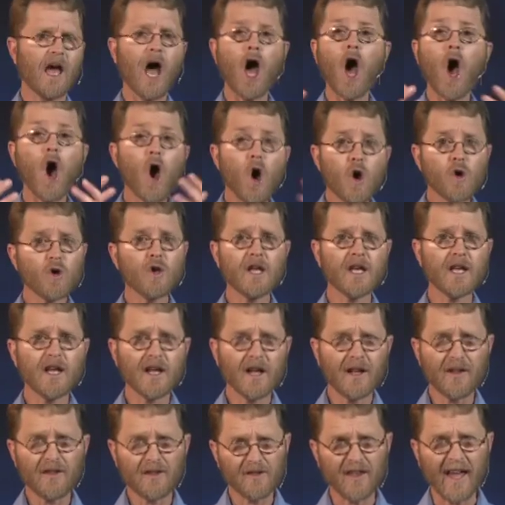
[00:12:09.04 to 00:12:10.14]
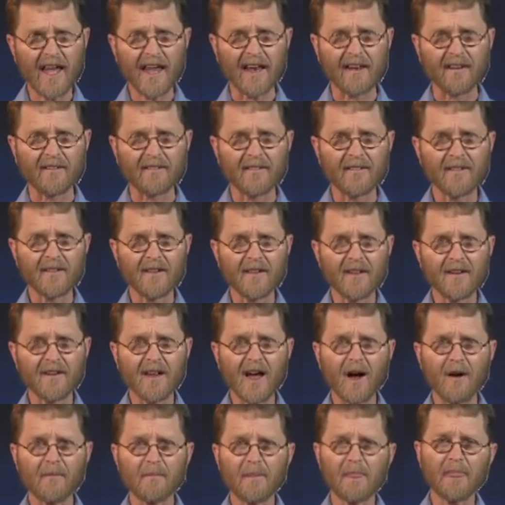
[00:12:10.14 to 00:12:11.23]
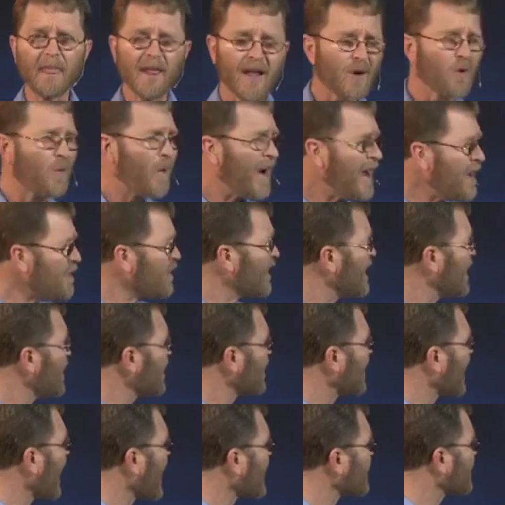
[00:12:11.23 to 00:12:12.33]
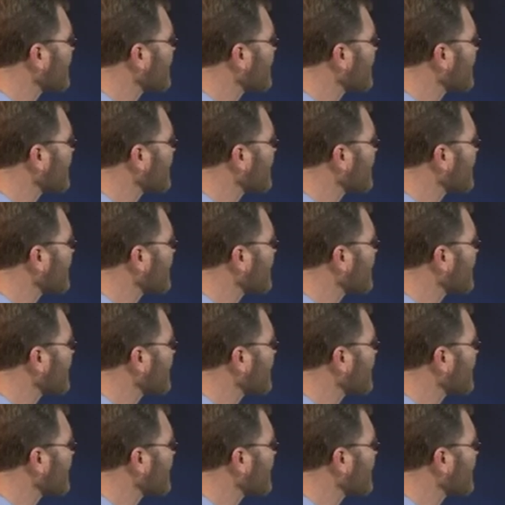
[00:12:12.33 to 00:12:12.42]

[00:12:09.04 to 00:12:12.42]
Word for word: only then. Now, when we look at